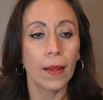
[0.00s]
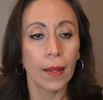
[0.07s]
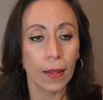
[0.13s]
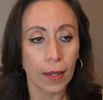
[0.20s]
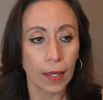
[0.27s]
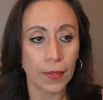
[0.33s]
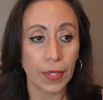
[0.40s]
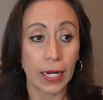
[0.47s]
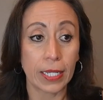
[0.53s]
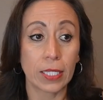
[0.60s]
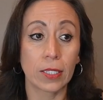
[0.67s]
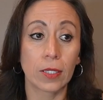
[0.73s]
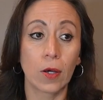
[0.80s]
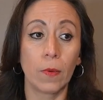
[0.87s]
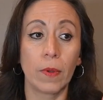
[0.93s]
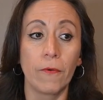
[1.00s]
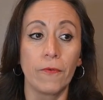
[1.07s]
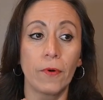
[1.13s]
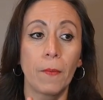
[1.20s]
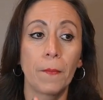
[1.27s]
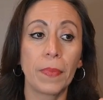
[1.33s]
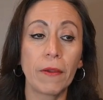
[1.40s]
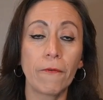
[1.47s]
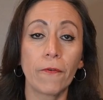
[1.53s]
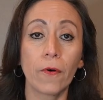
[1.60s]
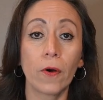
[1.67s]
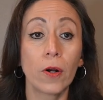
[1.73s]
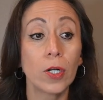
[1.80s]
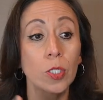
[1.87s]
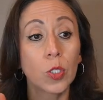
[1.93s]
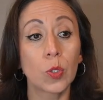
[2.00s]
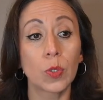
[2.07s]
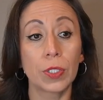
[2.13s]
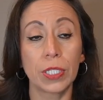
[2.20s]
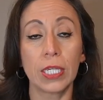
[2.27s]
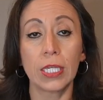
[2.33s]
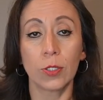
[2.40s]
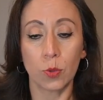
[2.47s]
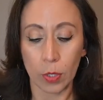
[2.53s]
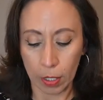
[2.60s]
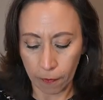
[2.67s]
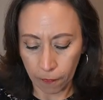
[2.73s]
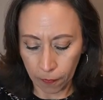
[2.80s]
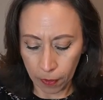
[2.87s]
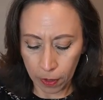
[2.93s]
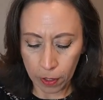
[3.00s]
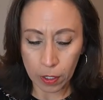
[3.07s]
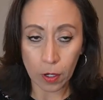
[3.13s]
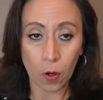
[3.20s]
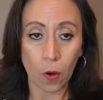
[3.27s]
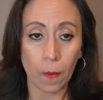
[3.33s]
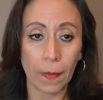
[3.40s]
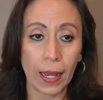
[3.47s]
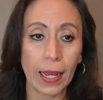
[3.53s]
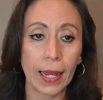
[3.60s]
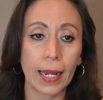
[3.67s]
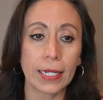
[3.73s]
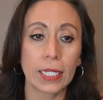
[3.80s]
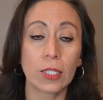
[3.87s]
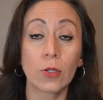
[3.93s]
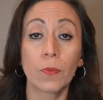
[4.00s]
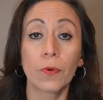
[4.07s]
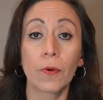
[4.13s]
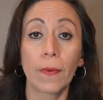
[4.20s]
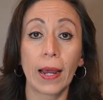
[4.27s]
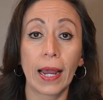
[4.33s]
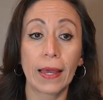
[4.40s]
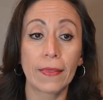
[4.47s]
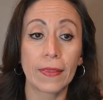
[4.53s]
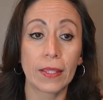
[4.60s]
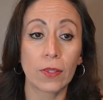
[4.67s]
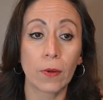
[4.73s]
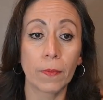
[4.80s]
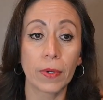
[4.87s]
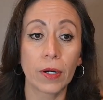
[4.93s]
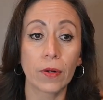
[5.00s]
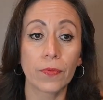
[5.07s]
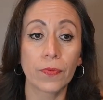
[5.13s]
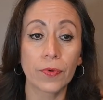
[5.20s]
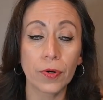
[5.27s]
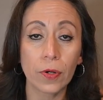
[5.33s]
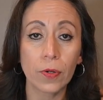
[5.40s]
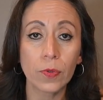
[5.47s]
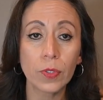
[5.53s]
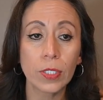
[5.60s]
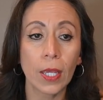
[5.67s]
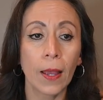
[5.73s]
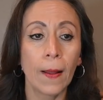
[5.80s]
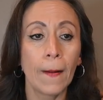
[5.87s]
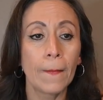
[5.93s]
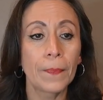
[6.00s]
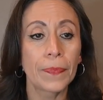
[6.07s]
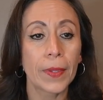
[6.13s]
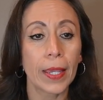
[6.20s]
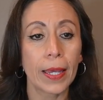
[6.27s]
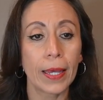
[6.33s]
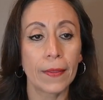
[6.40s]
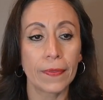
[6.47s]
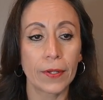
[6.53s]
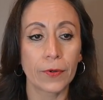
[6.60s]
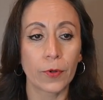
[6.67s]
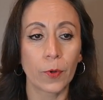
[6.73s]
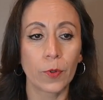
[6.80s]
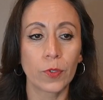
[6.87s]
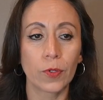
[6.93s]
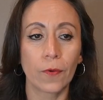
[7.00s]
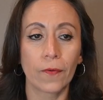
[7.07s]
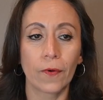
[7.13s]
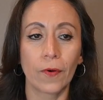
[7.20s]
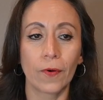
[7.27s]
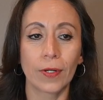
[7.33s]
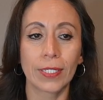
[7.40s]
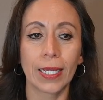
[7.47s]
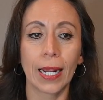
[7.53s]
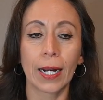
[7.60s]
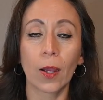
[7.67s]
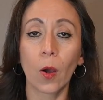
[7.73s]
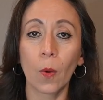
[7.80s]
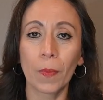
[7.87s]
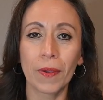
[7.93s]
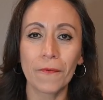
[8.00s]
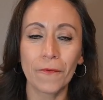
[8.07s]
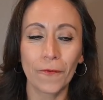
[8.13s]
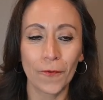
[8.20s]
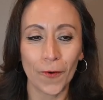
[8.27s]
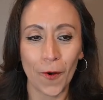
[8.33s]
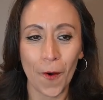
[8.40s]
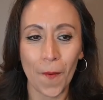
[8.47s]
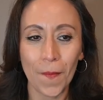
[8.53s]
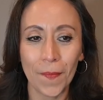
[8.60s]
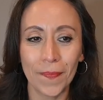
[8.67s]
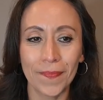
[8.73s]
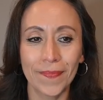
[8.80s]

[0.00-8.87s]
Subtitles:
And that is coming from B4 to D24, comma. I need to provide the number of rows. And the rows, of course, are coming from